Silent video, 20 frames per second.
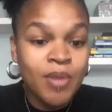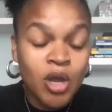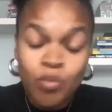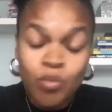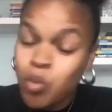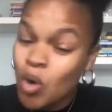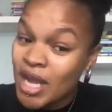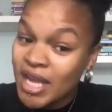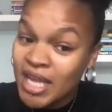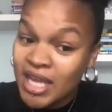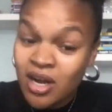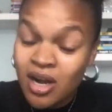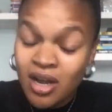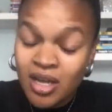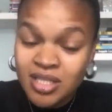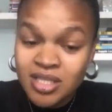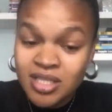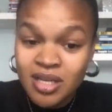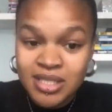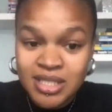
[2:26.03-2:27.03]
working
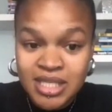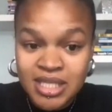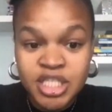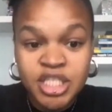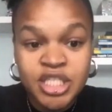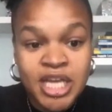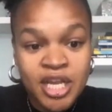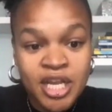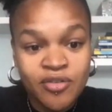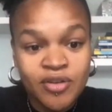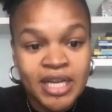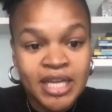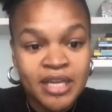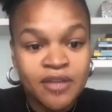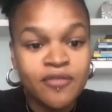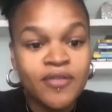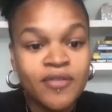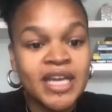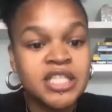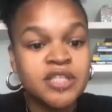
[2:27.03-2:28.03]
class artists generally
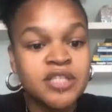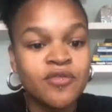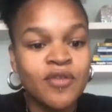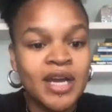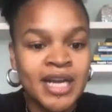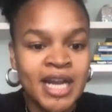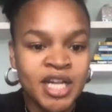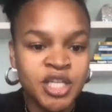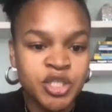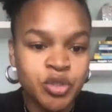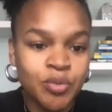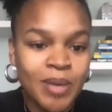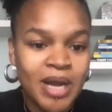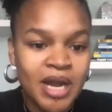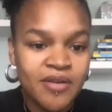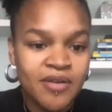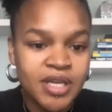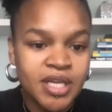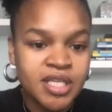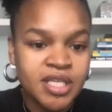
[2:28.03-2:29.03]
face financial
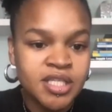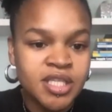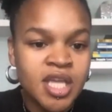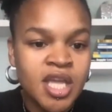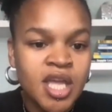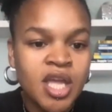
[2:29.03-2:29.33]
barriers.